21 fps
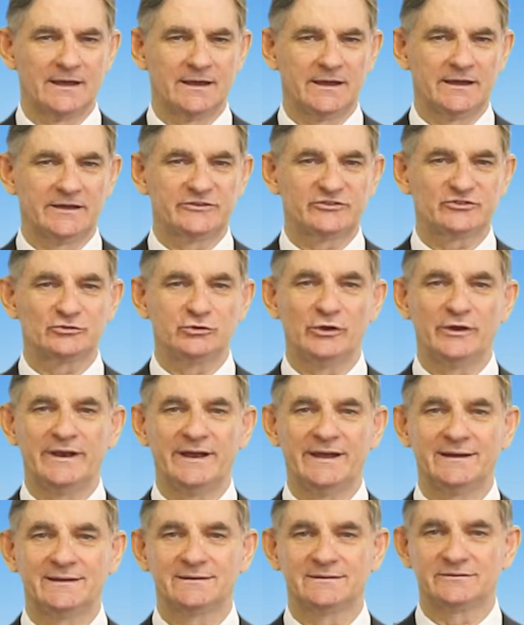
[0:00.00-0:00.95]

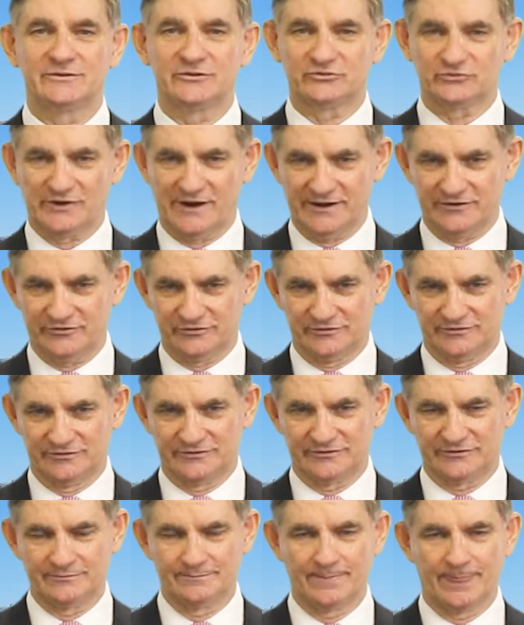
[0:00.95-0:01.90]
Excluding
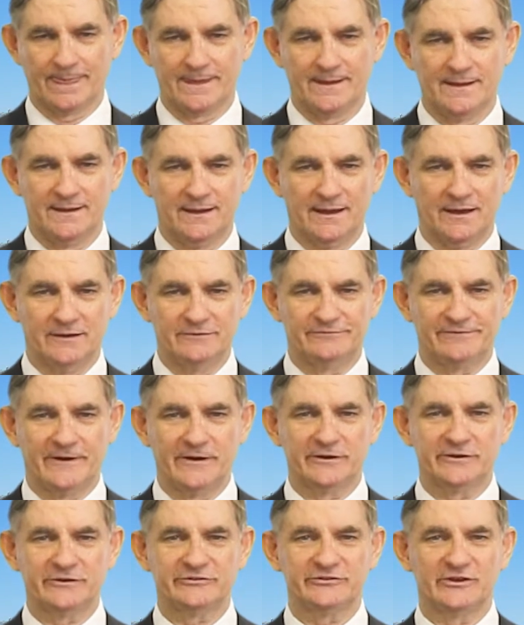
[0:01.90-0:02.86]
distractions and
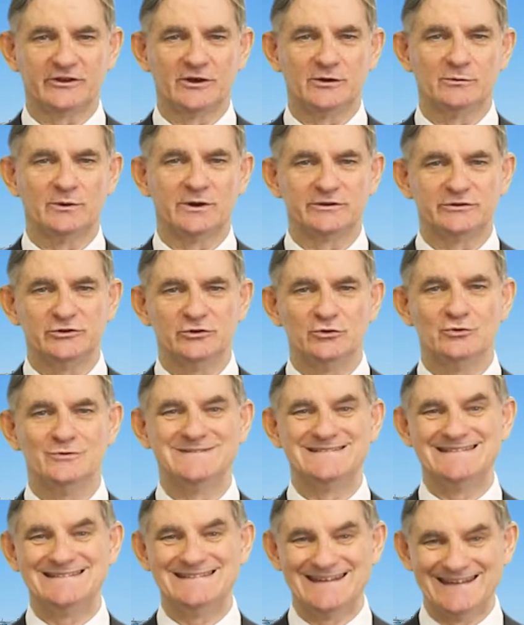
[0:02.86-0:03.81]
focusing on what you
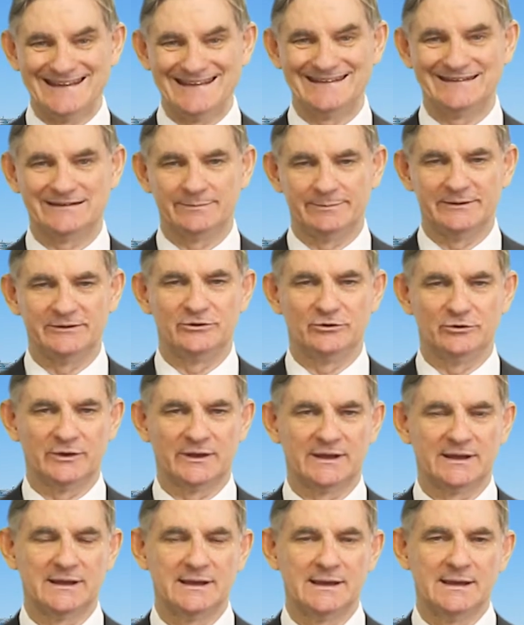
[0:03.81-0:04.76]
need to be
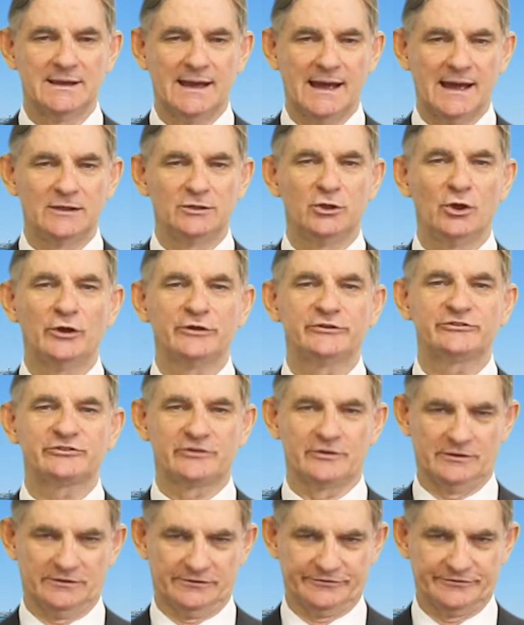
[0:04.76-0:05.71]
doing are learnt
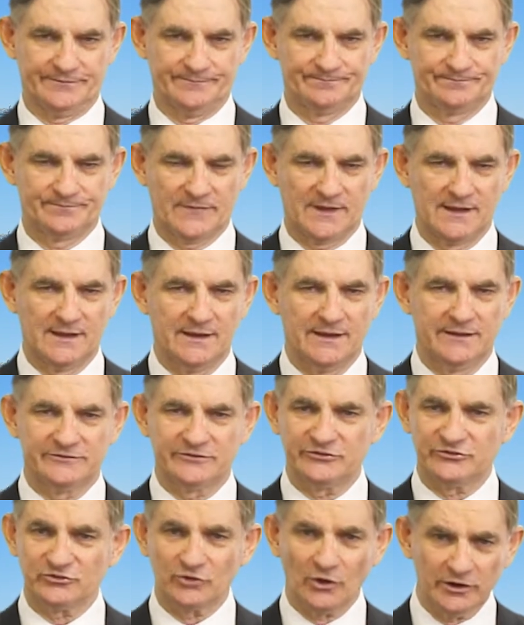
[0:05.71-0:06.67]
skills. It's
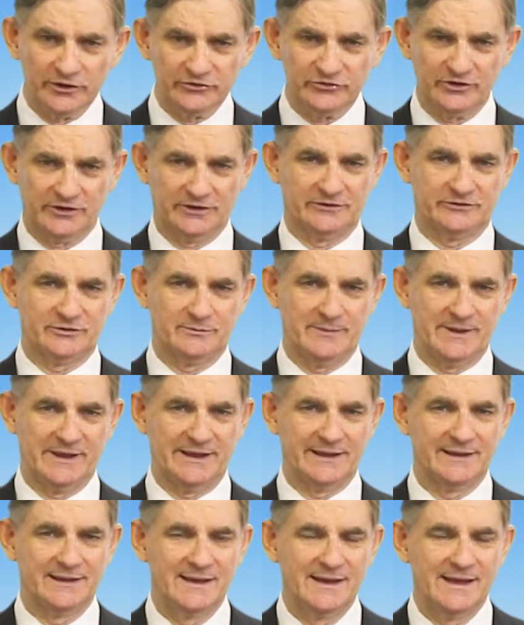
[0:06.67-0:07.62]
astonishing to
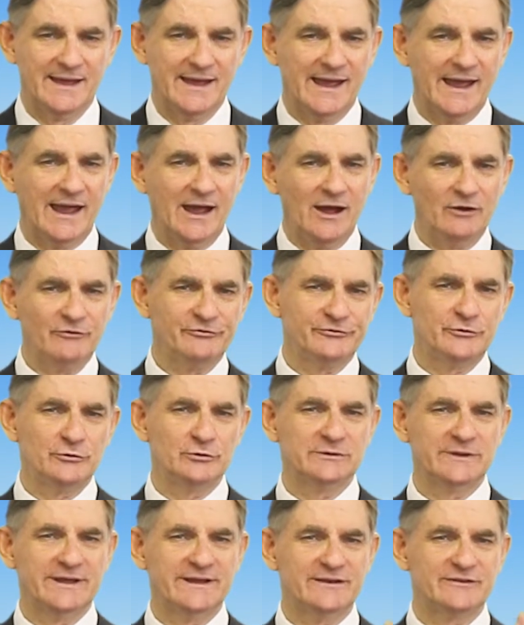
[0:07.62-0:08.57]
me how
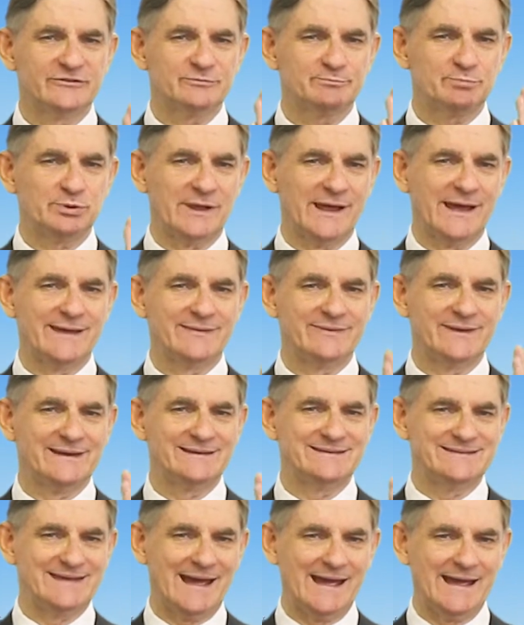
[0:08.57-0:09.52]
few leaders plan their
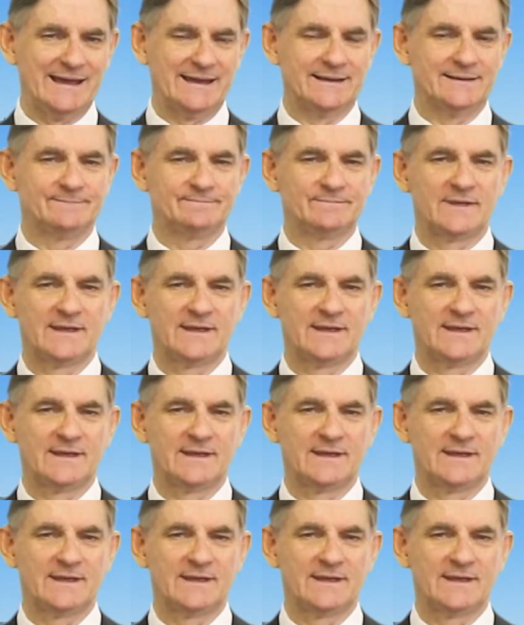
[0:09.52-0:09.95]
day.